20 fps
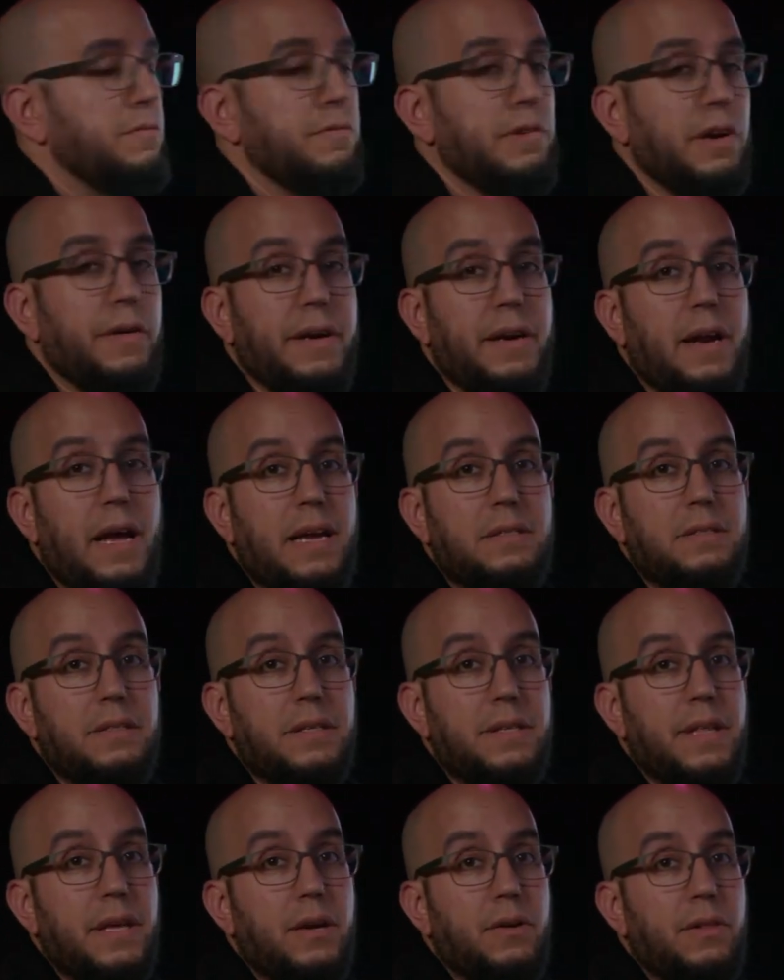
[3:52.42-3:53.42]
very nicely
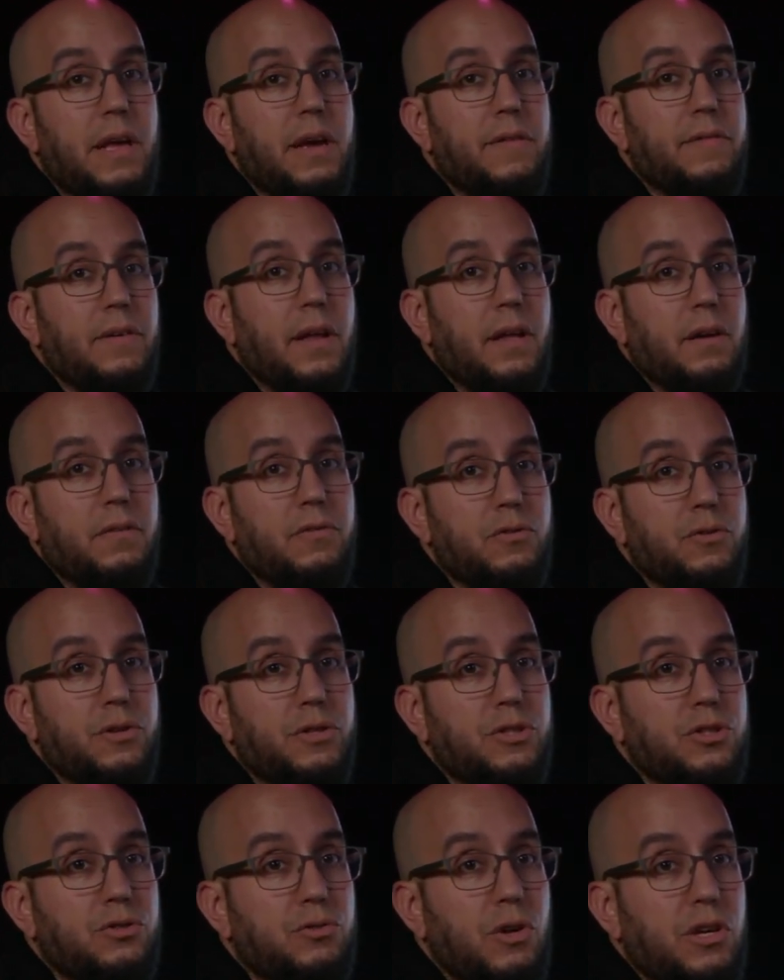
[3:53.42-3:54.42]
there. They have a lot of new
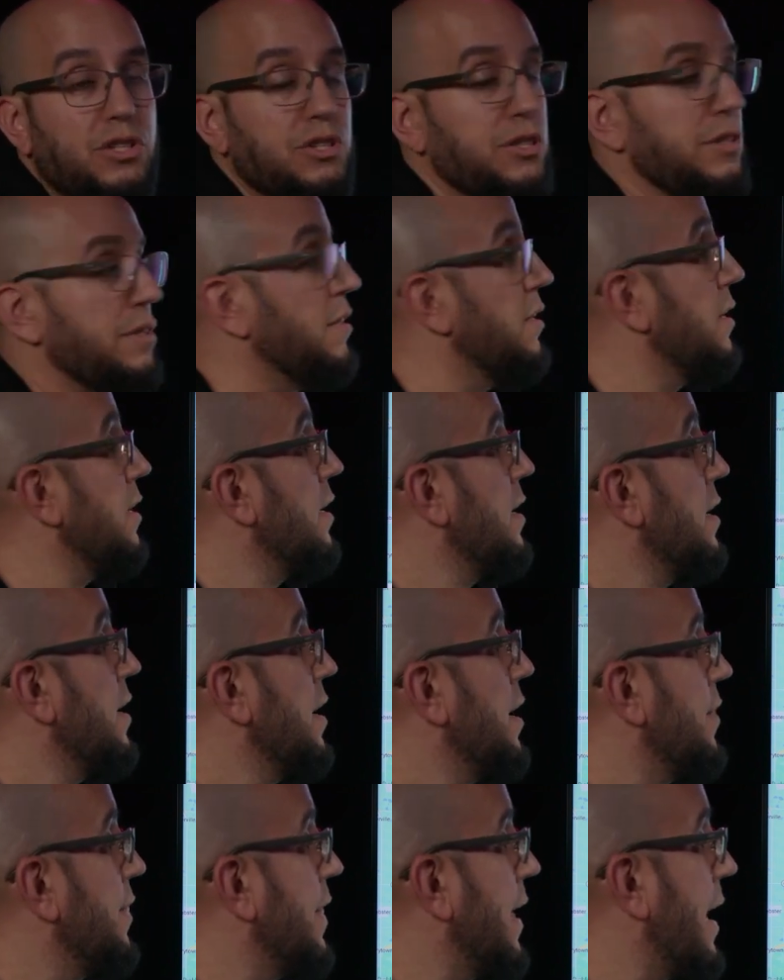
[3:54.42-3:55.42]
construction.
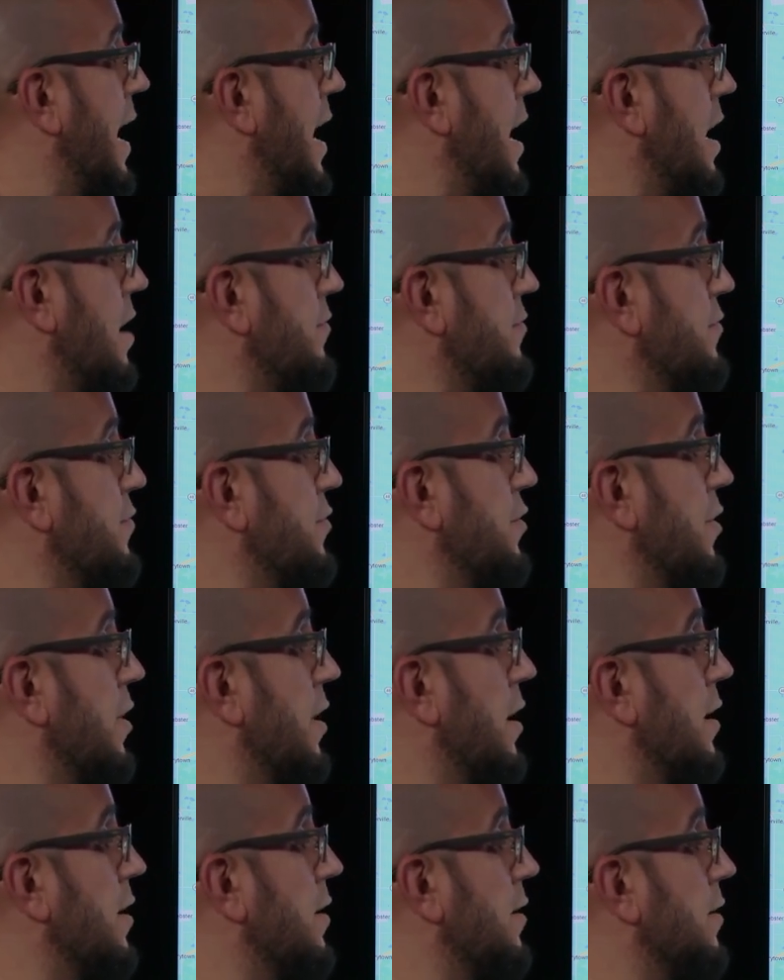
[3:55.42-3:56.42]
They have
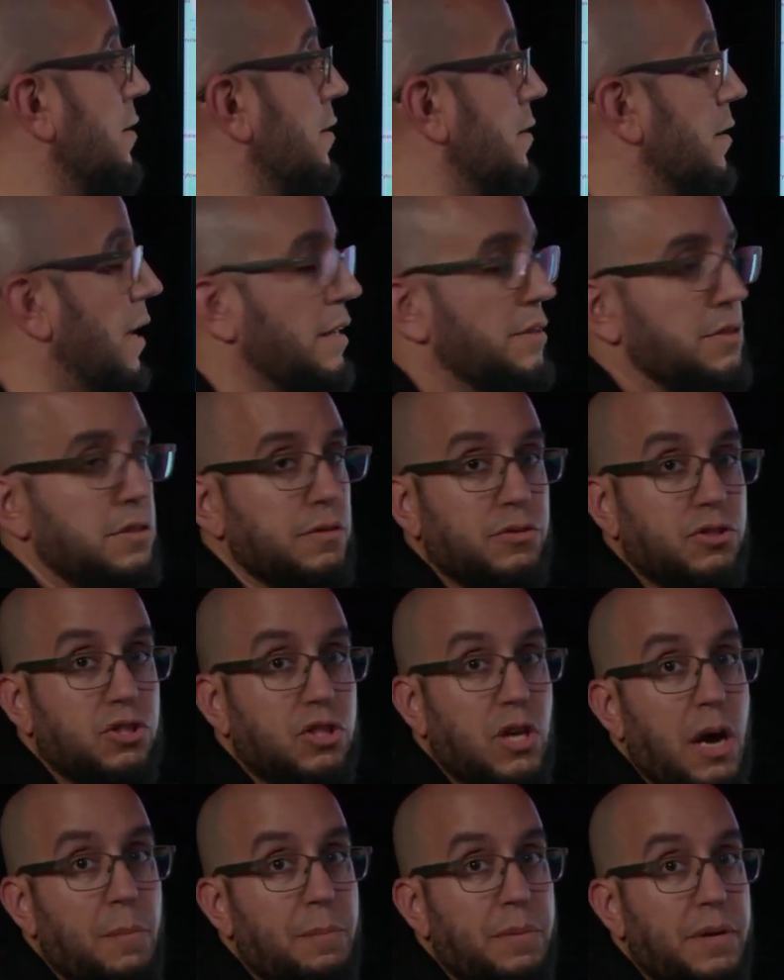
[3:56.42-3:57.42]
lots of
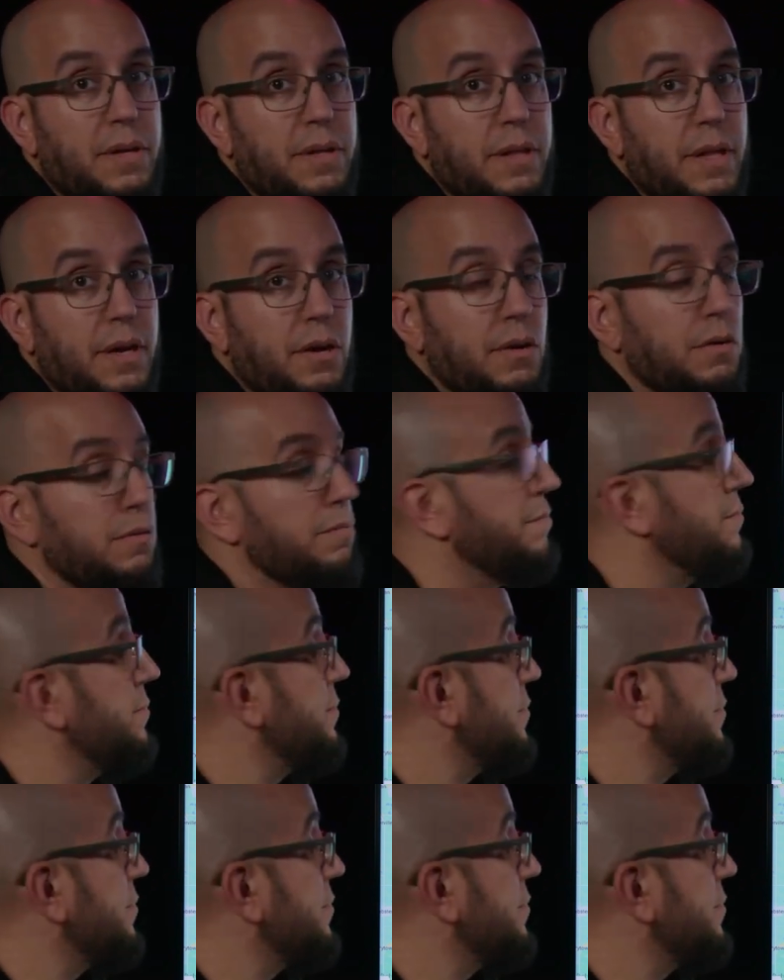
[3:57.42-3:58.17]
shopping there.